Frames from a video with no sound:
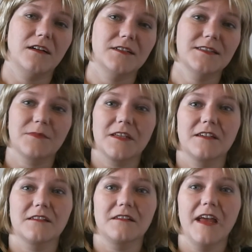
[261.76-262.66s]
Something
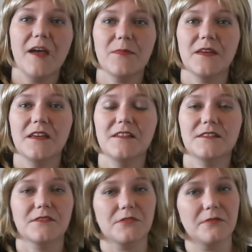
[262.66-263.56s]
could happen,
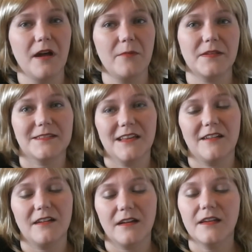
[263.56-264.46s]
screw up,
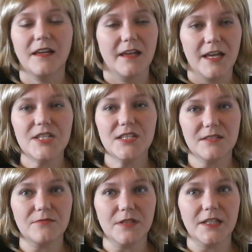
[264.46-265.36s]
etc. It's
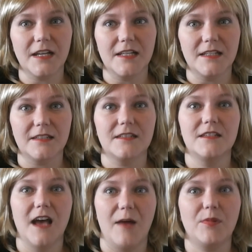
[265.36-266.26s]
just a really good idea to
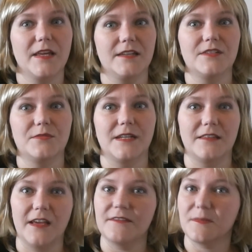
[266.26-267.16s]
not plan to do any
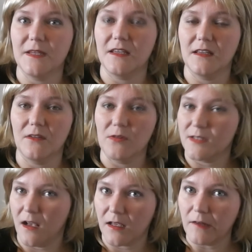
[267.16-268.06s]
live speaking or
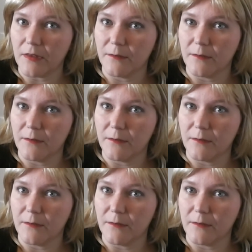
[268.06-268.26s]
talking with a